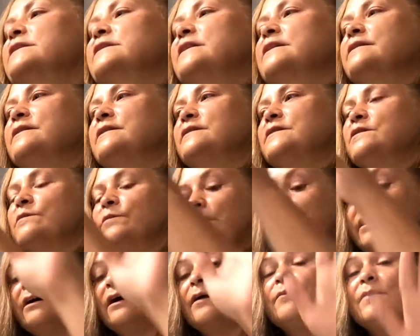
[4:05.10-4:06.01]
they sent this to
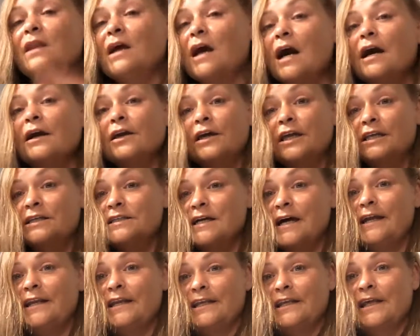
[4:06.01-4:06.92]
me. Now, I'm not going to
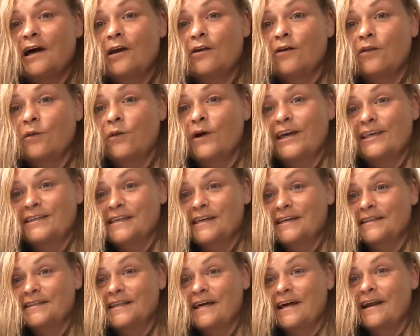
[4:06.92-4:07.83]
tighten it down all the way because,
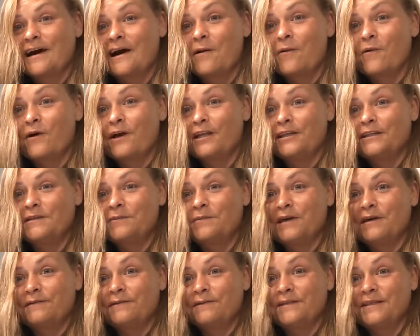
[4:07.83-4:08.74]
like I said, I want it to
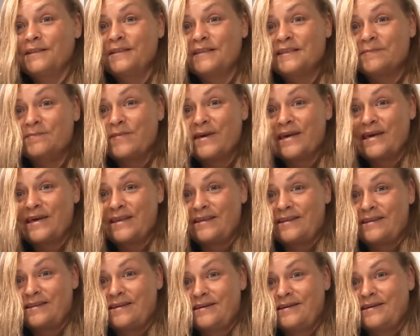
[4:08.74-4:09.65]
be able to
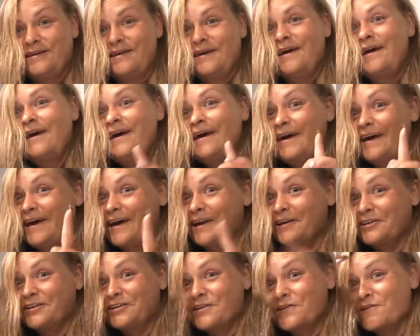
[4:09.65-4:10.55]
spin.
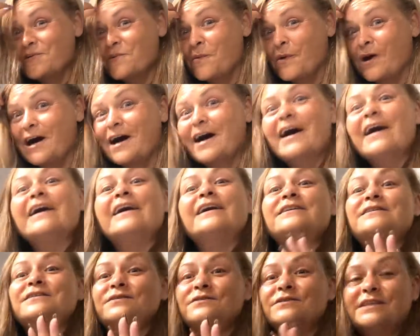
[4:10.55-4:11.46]
And I'll show you why
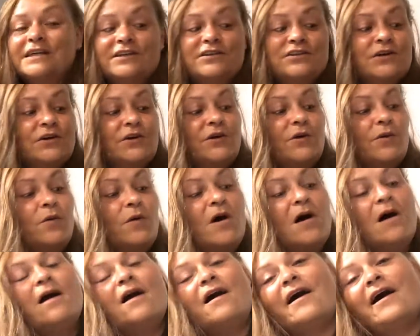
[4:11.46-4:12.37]
as soon as I show you
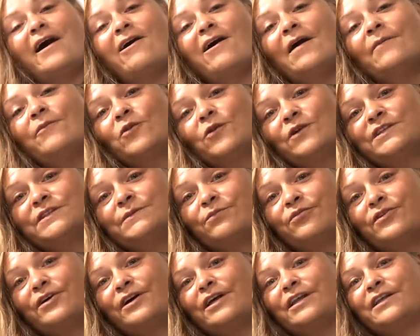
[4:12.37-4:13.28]
how I'm going to
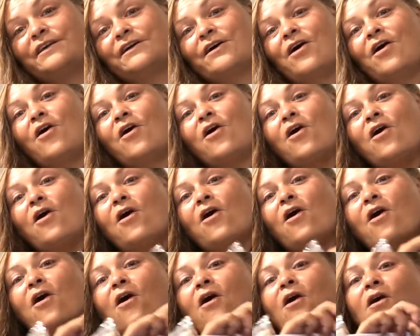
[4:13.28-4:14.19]
put
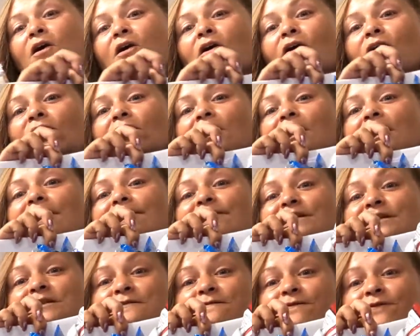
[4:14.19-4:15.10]
all
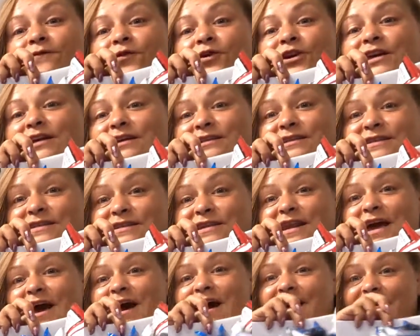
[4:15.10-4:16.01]
of these freaking
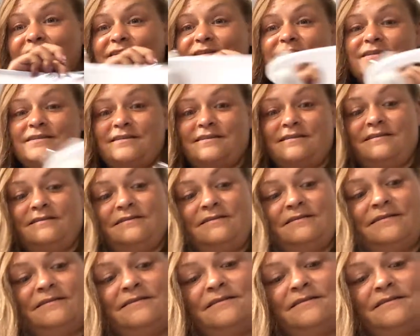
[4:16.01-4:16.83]
snacks